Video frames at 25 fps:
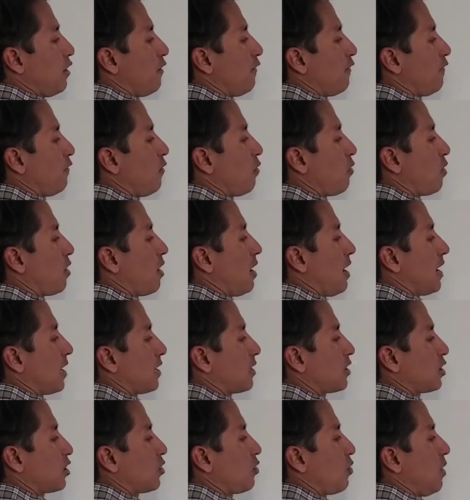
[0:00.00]
4x
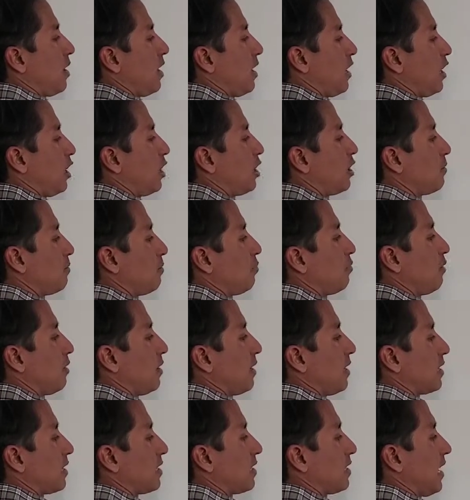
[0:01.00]
squared
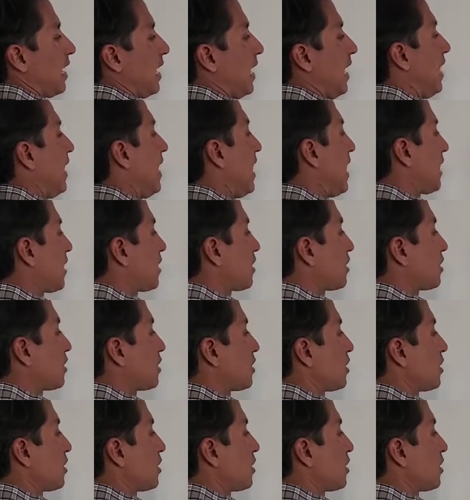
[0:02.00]
plus 8x.